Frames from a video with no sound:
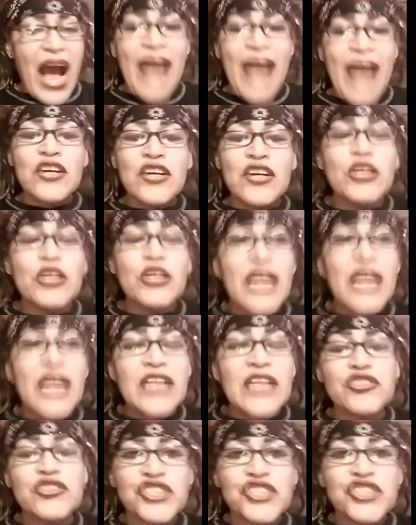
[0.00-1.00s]
I couldn't
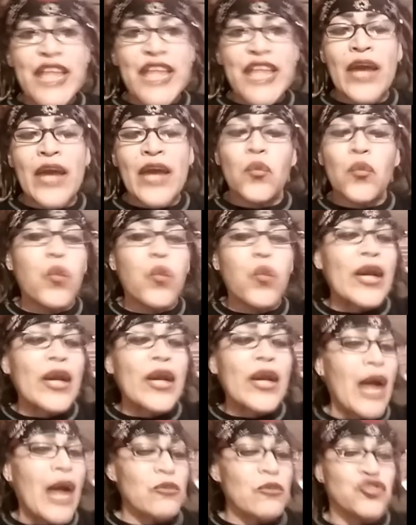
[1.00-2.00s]
understand what
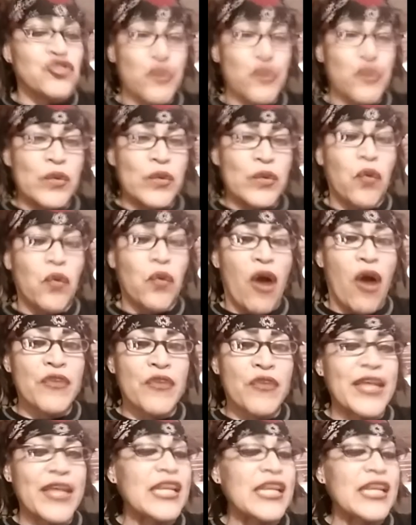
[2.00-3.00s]
I was doing wrong,
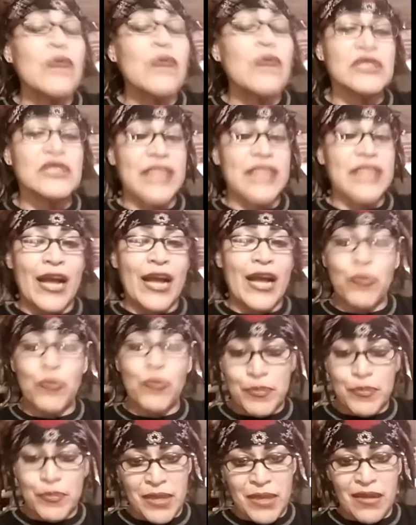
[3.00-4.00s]
that he wasn't
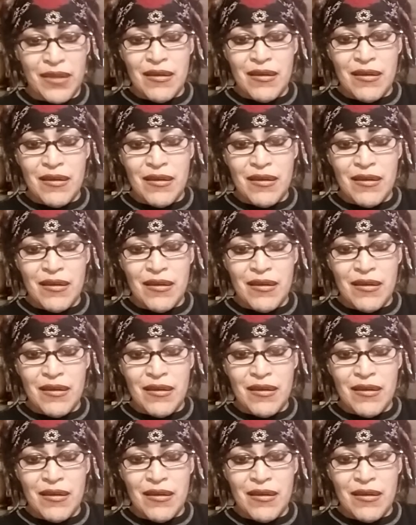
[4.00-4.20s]
helping me.